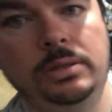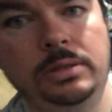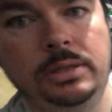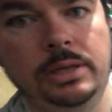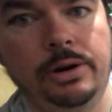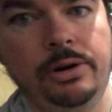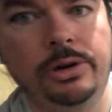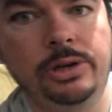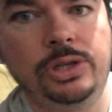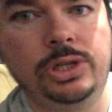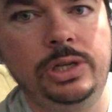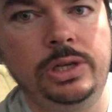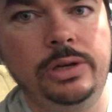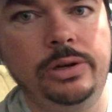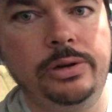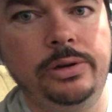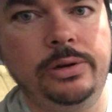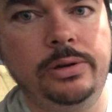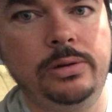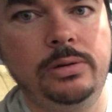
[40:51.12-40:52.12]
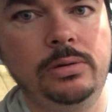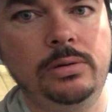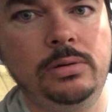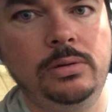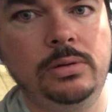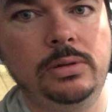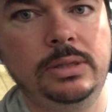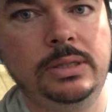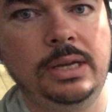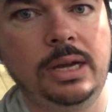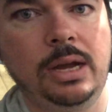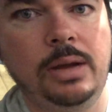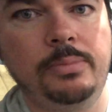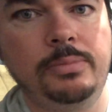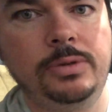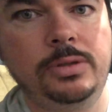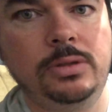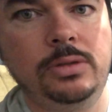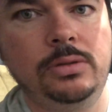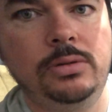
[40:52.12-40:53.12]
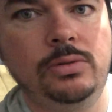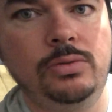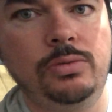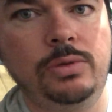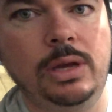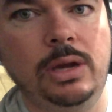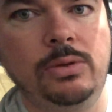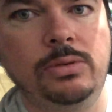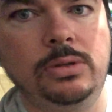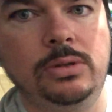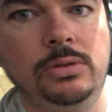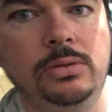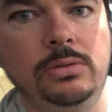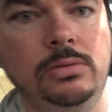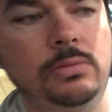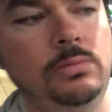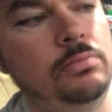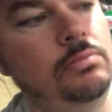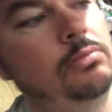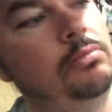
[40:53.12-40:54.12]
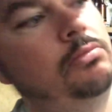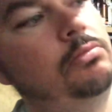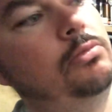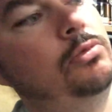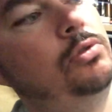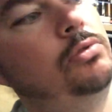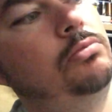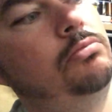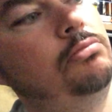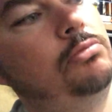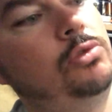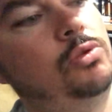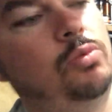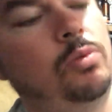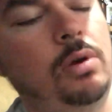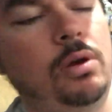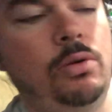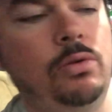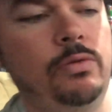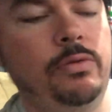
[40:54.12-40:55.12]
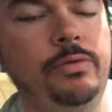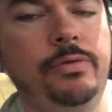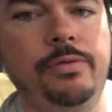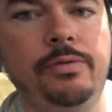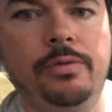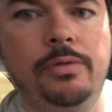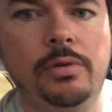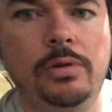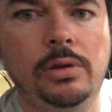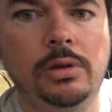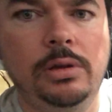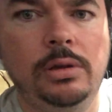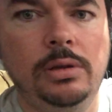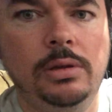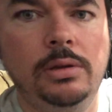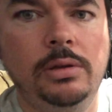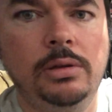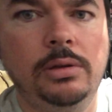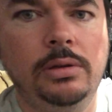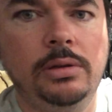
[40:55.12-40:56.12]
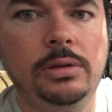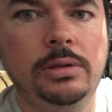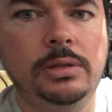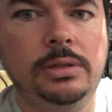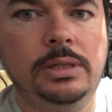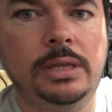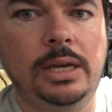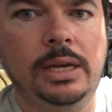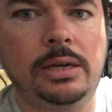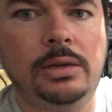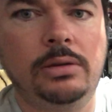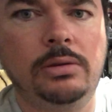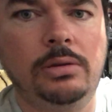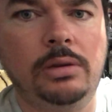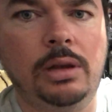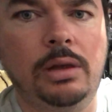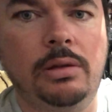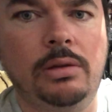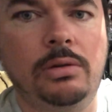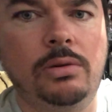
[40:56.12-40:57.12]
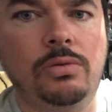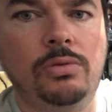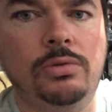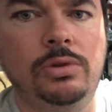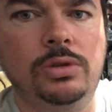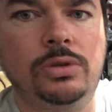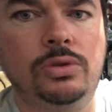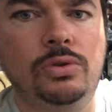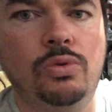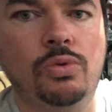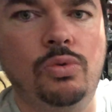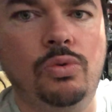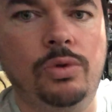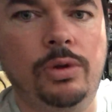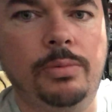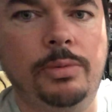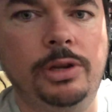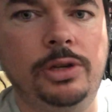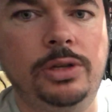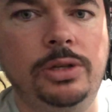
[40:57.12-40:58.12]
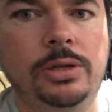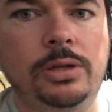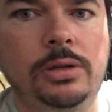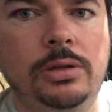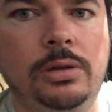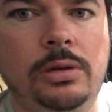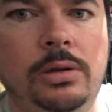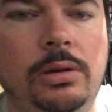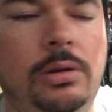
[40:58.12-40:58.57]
Derek Jeter, Topps, 2012, 10. Another just cool image.